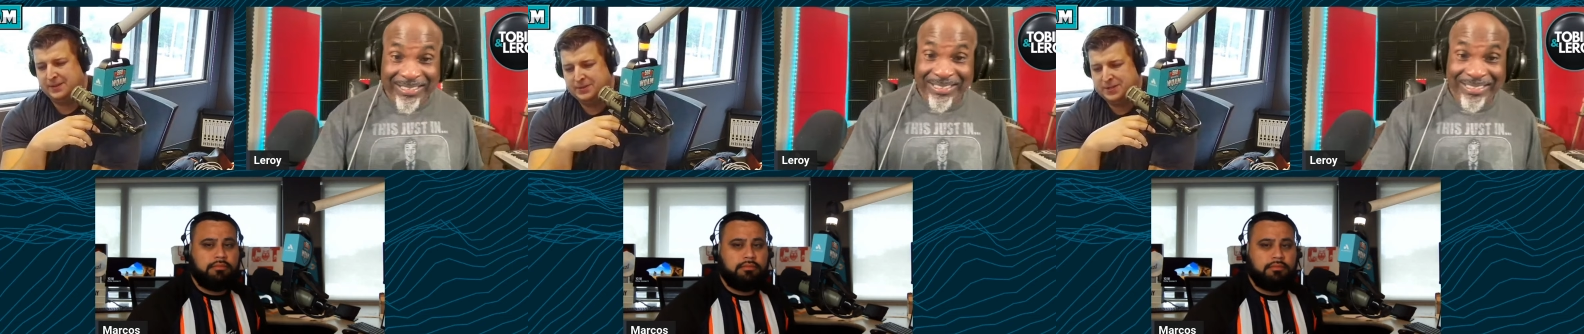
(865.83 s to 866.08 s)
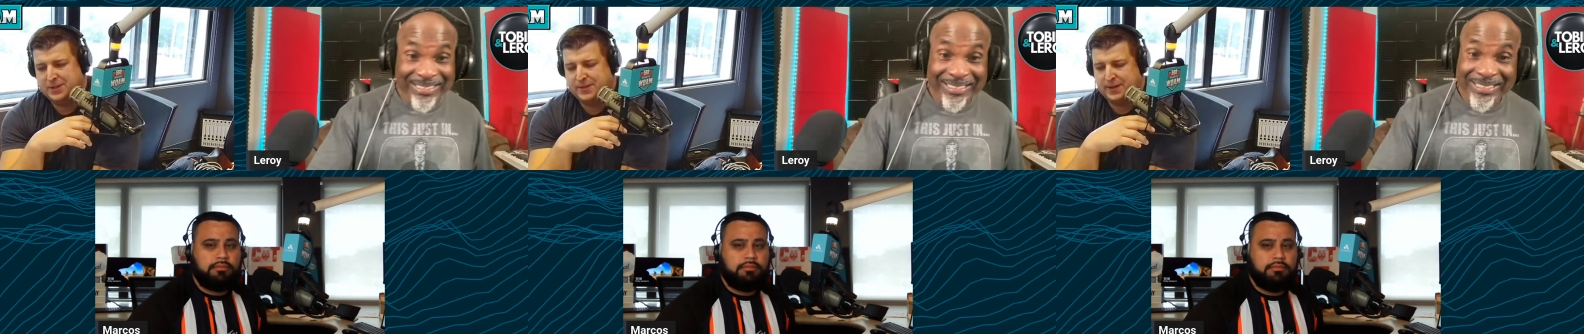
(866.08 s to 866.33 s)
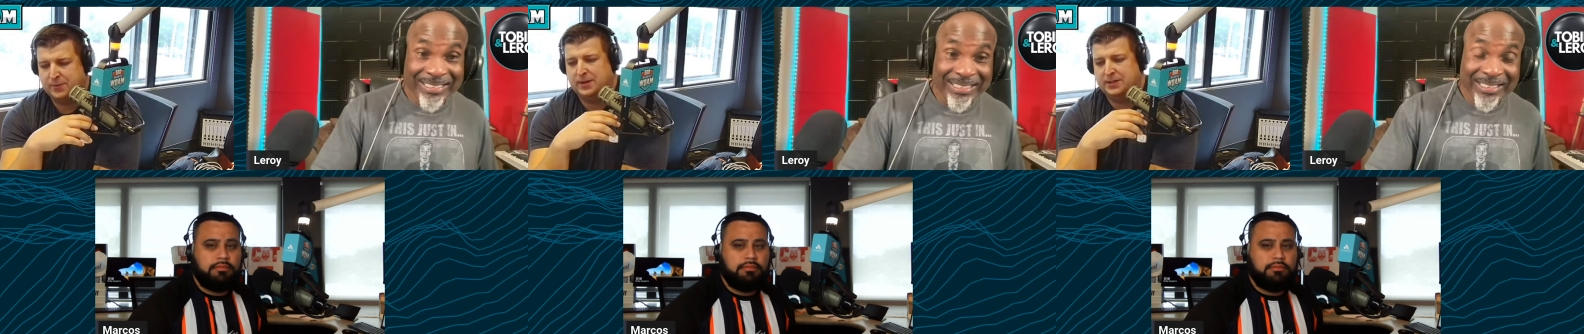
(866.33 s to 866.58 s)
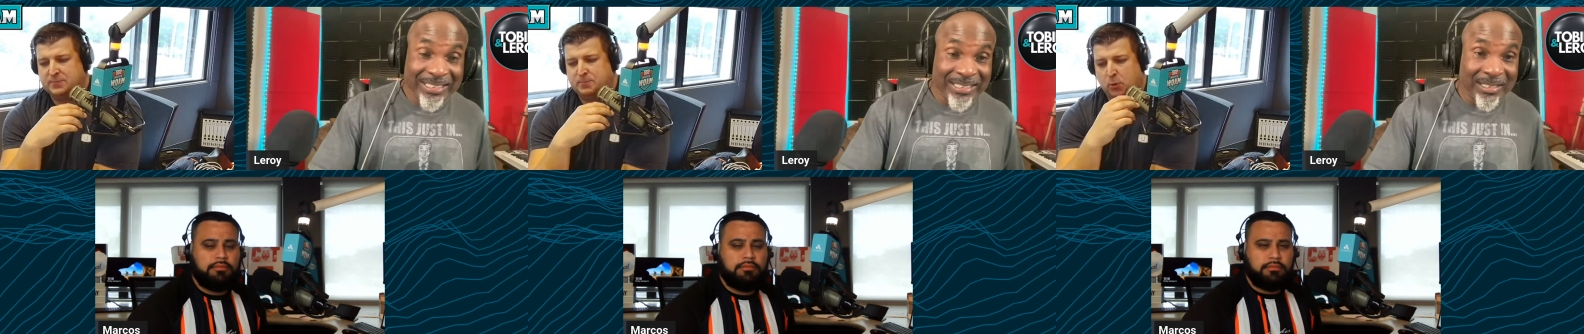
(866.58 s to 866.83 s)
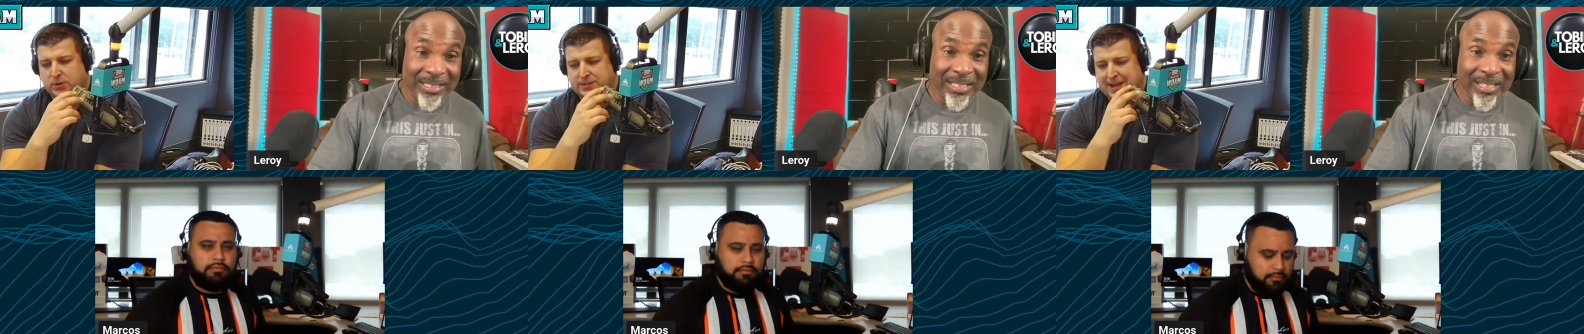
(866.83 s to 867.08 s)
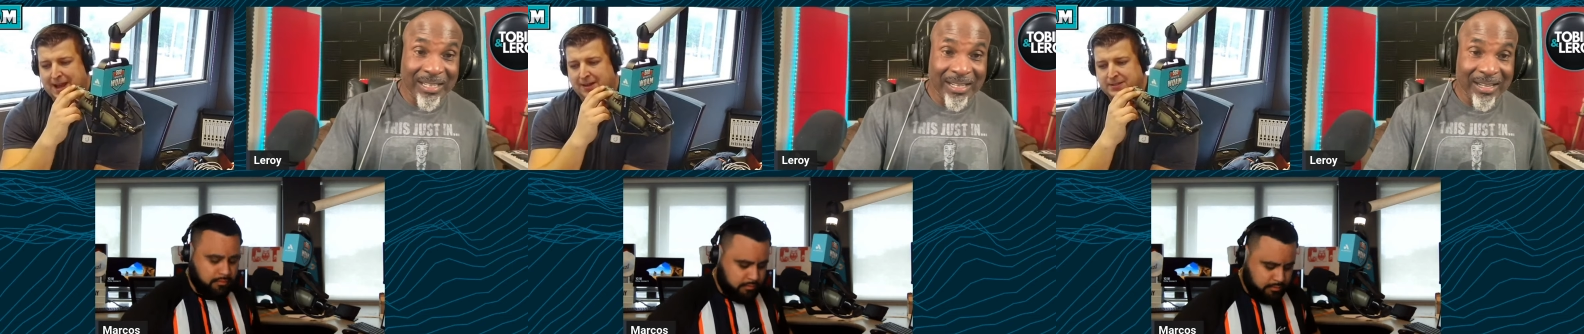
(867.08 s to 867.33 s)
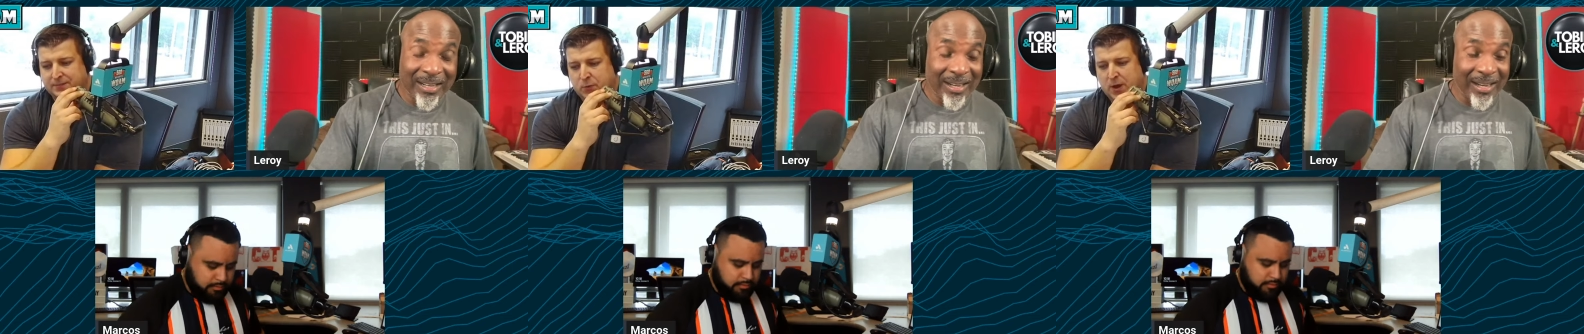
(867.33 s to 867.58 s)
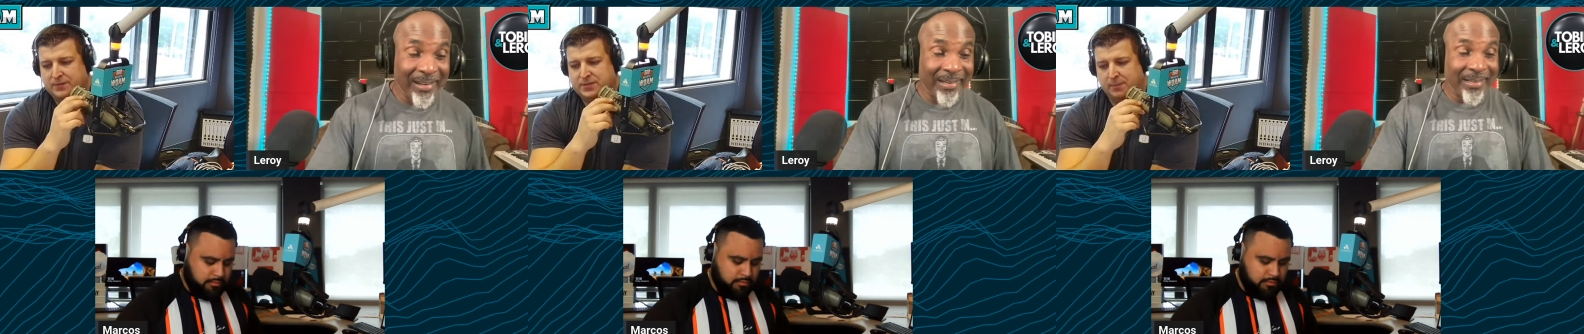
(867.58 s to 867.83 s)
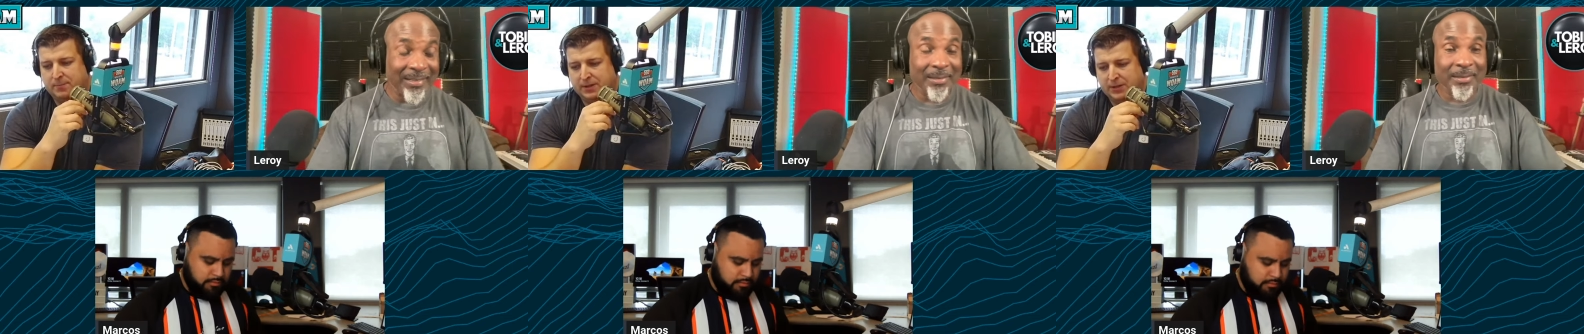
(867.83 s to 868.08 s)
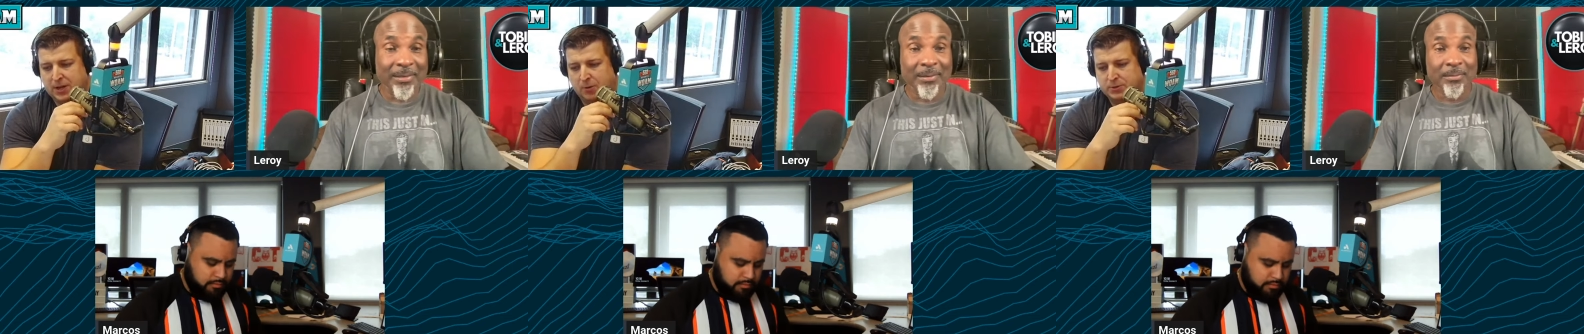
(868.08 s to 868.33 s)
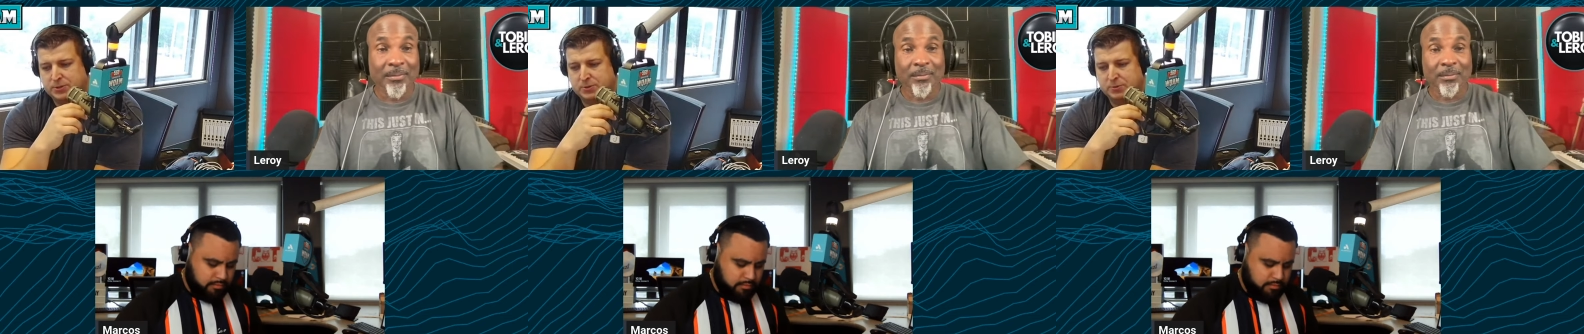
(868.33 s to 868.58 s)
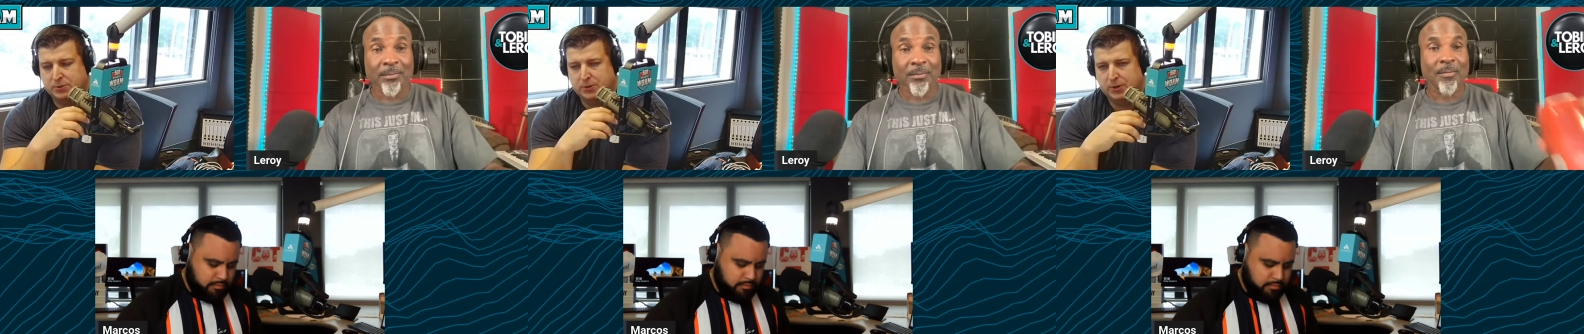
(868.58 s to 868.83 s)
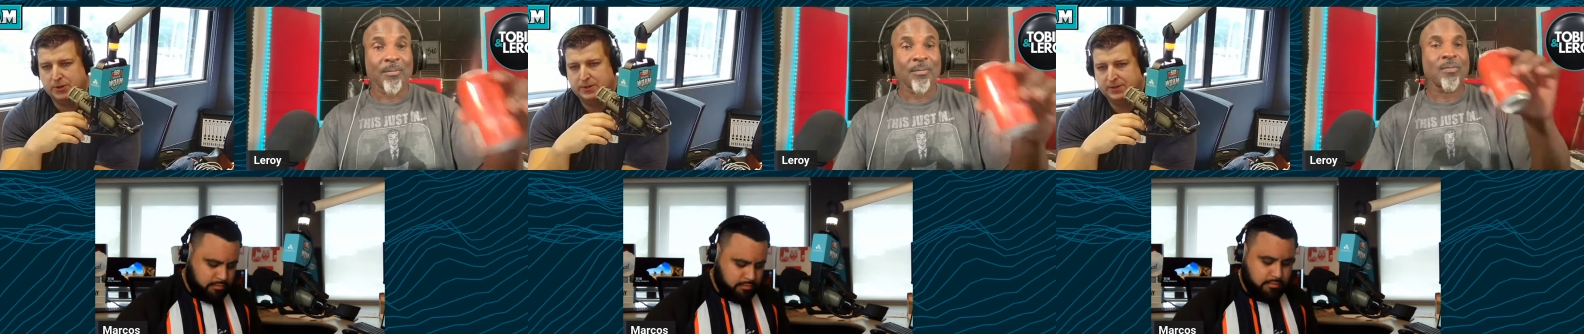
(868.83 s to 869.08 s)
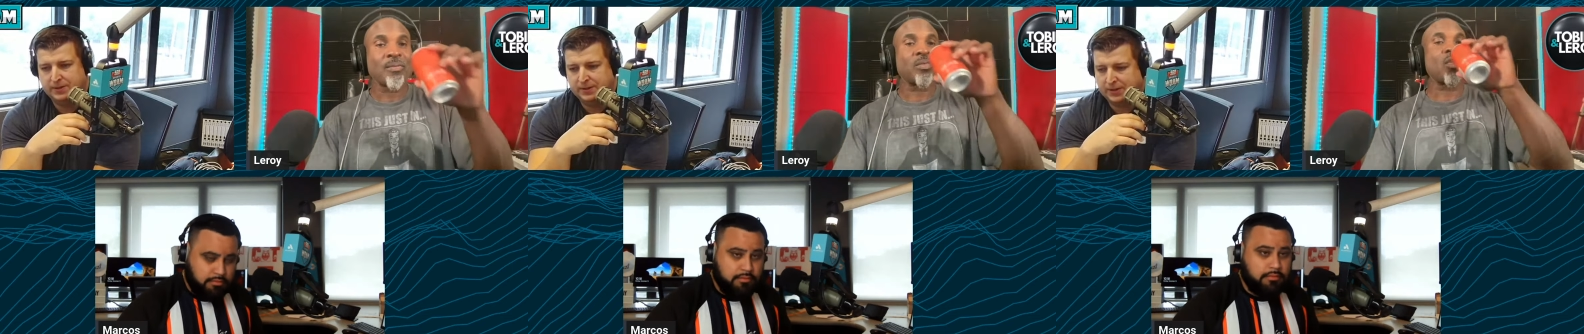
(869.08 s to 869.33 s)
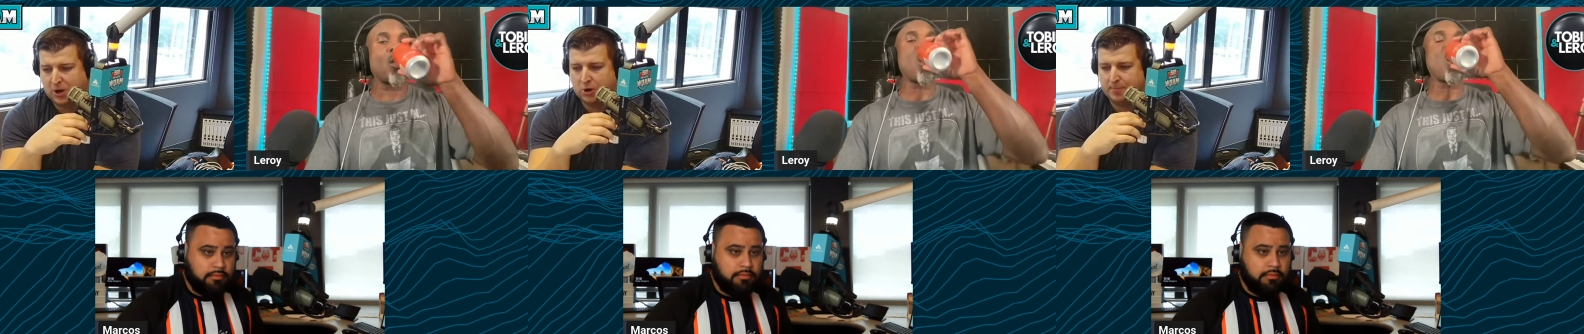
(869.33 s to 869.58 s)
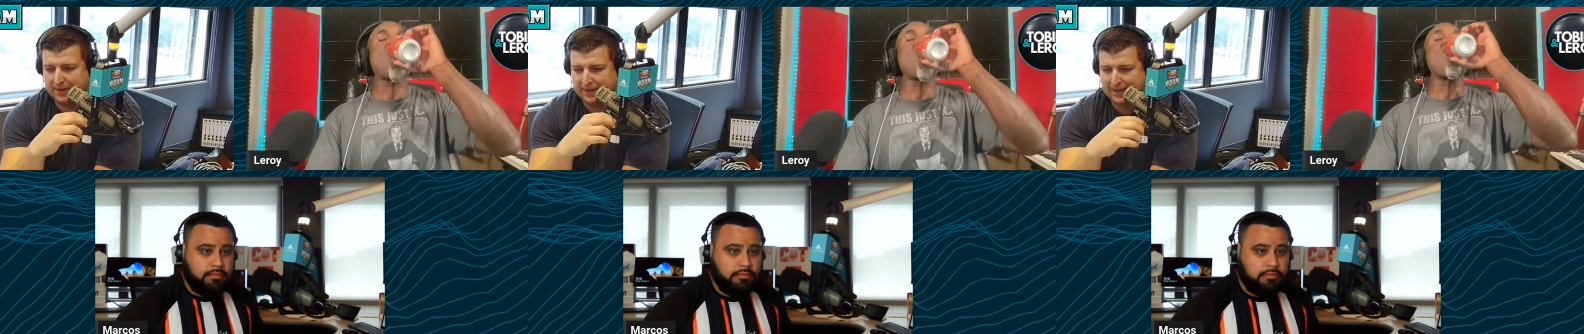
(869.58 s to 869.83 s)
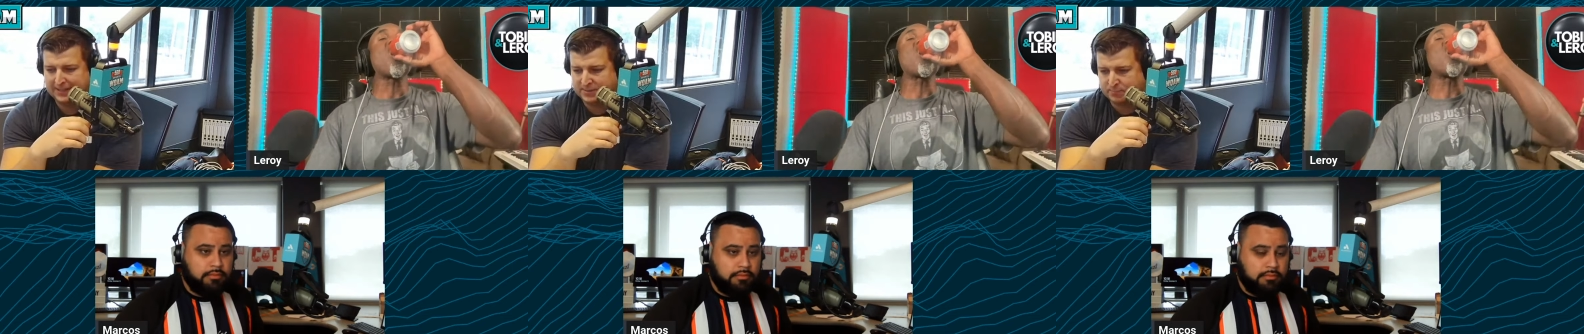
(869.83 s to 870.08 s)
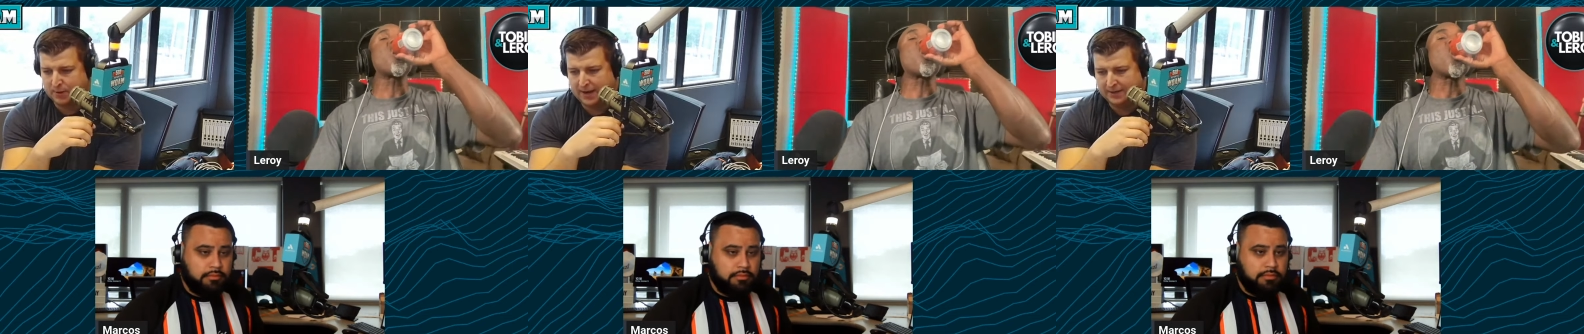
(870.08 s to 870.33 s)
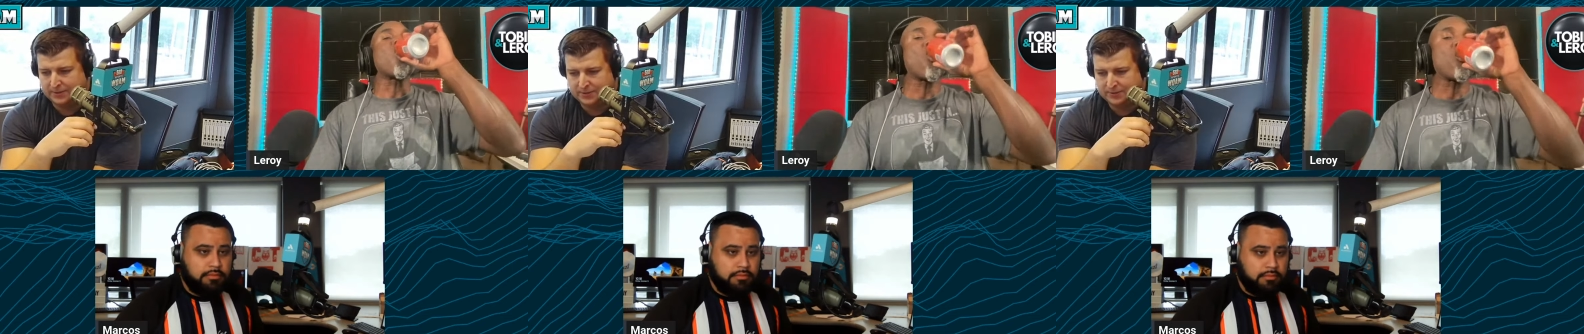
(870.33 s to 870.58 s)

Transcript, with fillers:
Speaker 1: there's a theory in sports towns. If you have something going too good, the karma can't spread